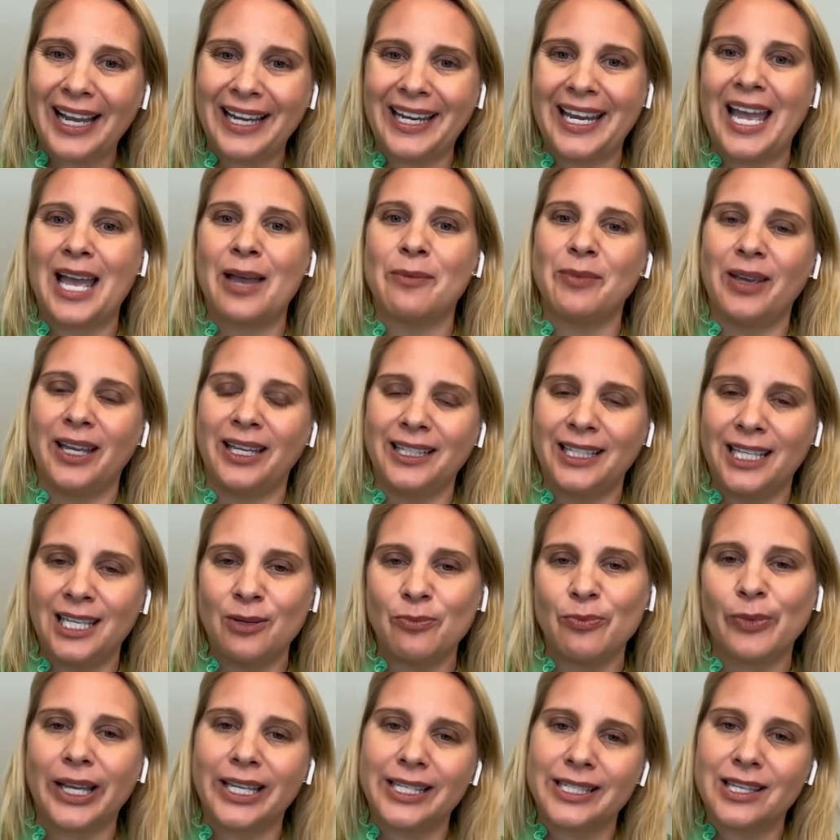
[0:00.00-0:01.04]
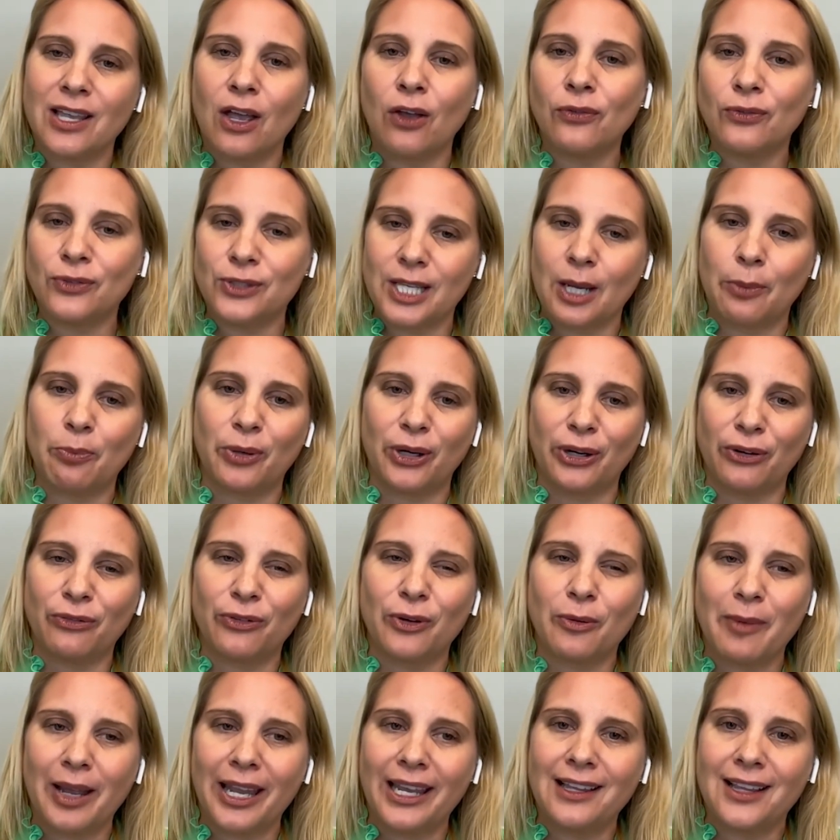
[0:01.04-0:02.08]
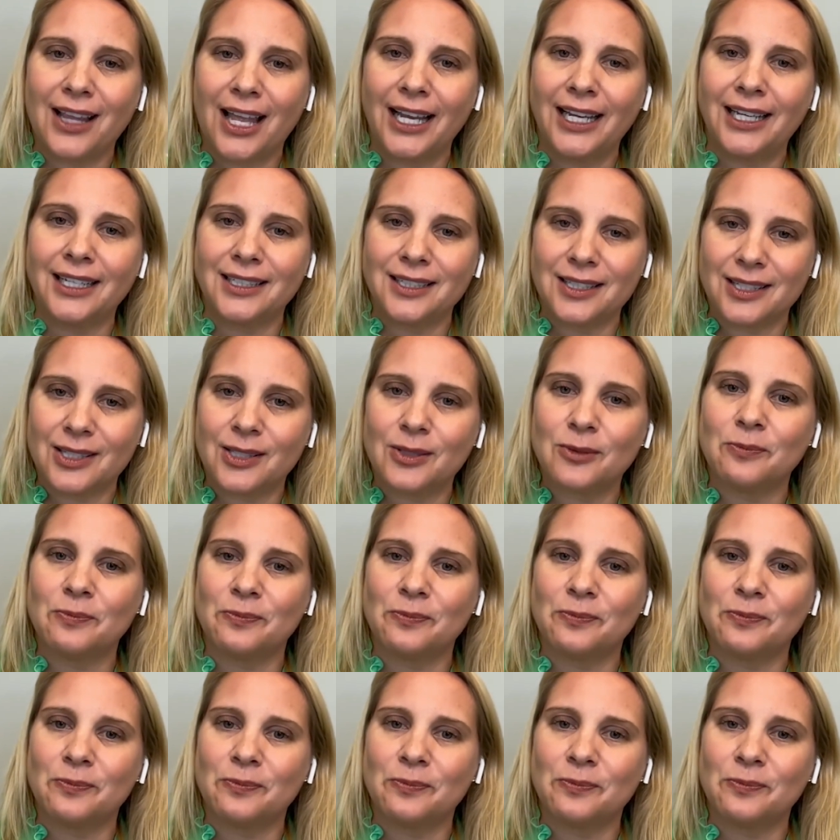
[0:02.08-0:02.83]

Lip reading: am and keep myself separate from my clients.